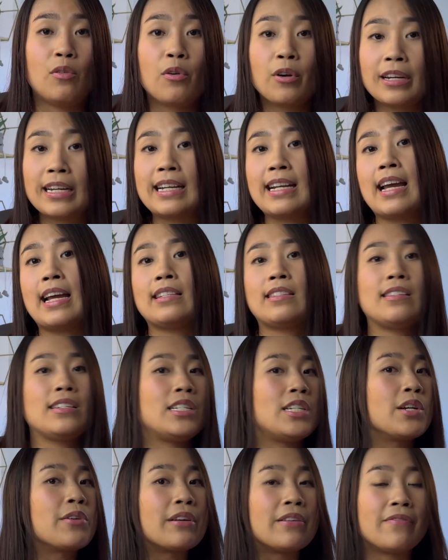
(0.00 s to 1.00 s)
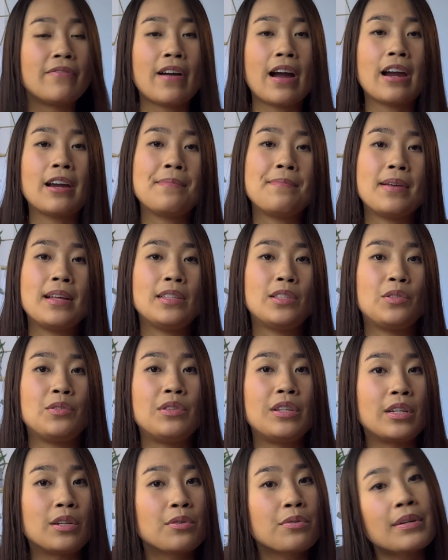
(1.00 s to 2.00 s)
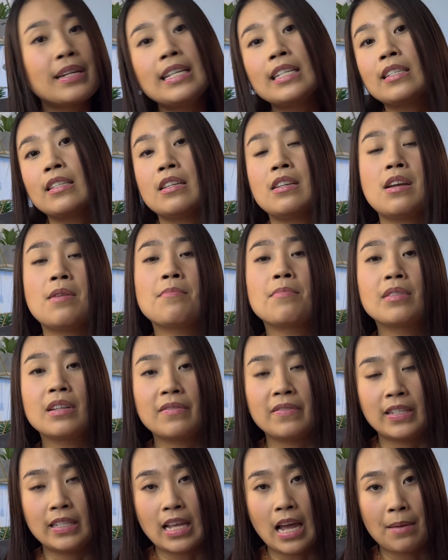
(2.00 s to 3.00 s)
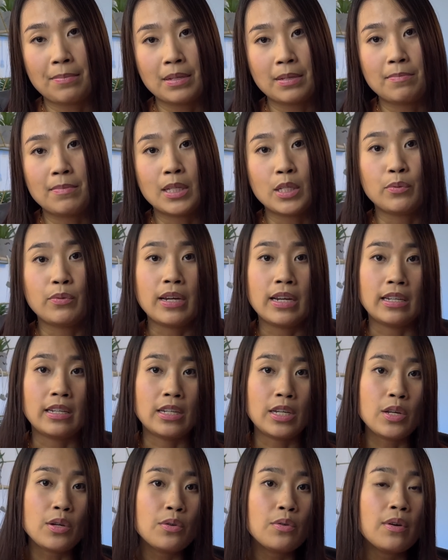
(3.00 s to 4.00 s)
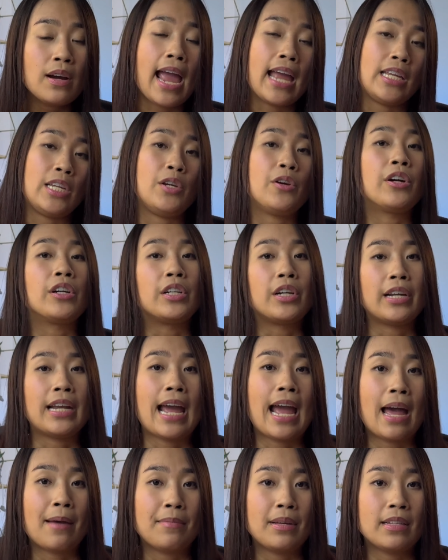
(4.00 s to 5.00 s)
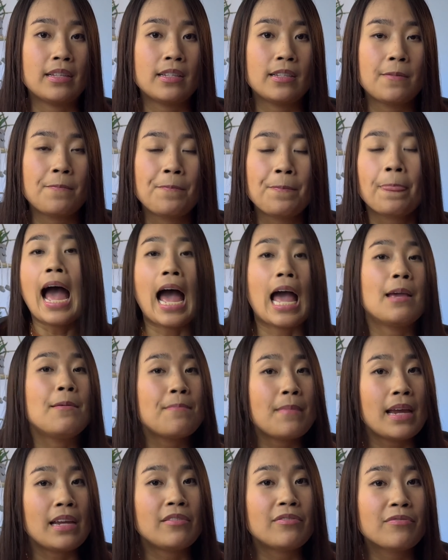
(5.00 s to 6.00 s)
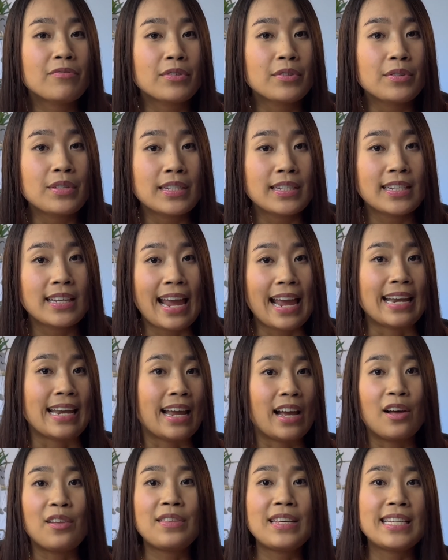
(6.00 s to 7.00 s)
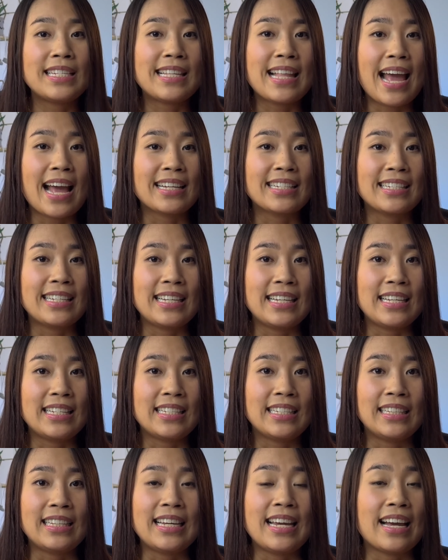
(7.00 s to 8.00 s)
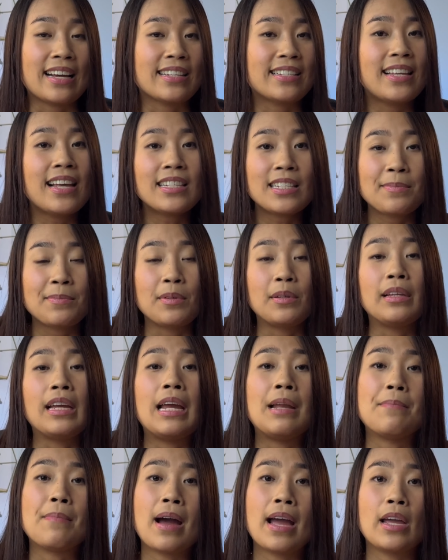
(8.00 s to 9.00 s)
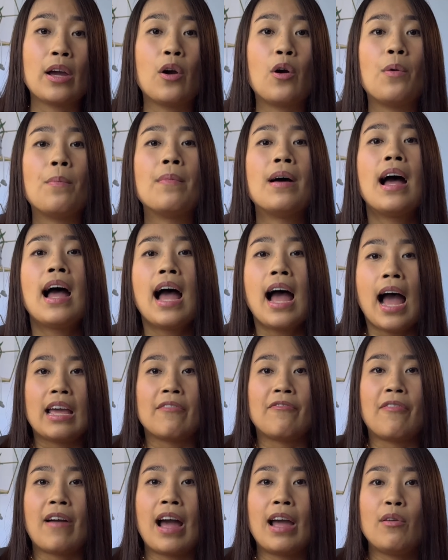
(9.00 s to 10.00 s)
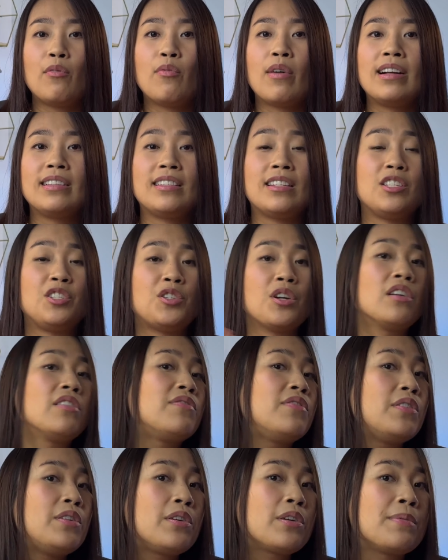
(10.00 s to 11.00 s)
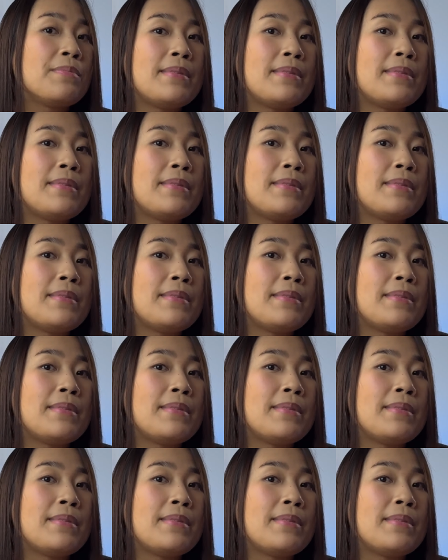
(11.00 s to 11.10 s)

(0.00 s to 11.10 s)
organizing your environment to decrease the number of steps between you and your good habits. I made fruits and healthy snacks easily accessible in my home. If I wanted junk food or